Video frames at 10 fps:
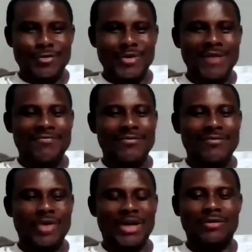So
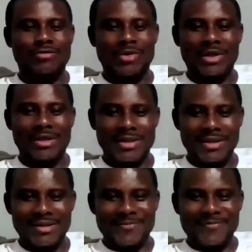if you are not
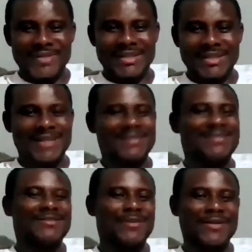wealthy,
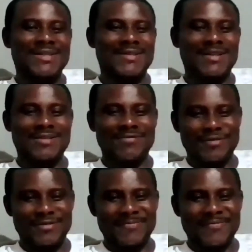then you are not
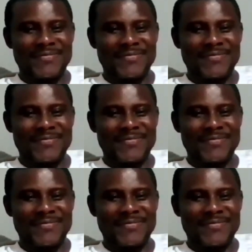successful.